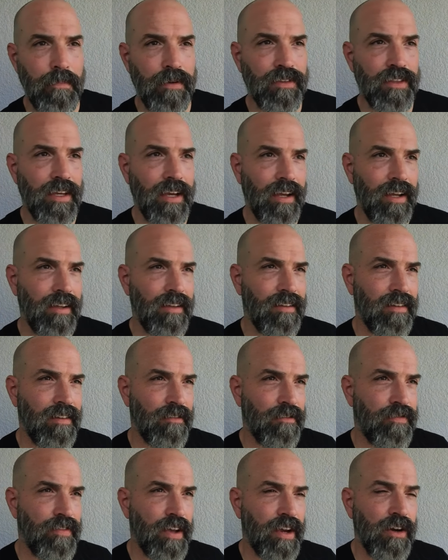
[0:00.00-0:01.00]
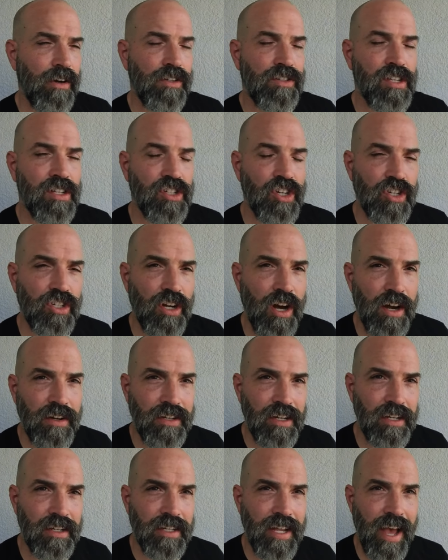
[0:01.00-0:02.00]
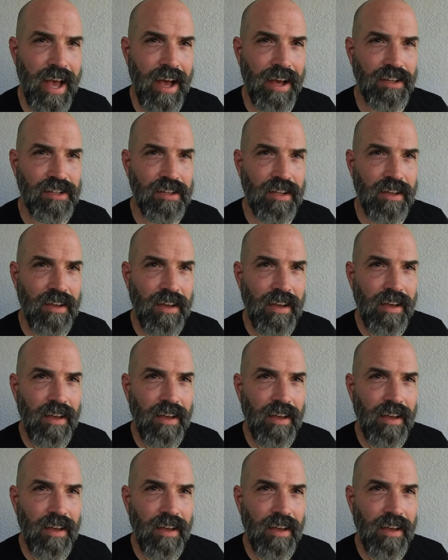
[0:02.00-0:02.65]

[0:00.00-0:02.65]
but they figure it's such a daunting task.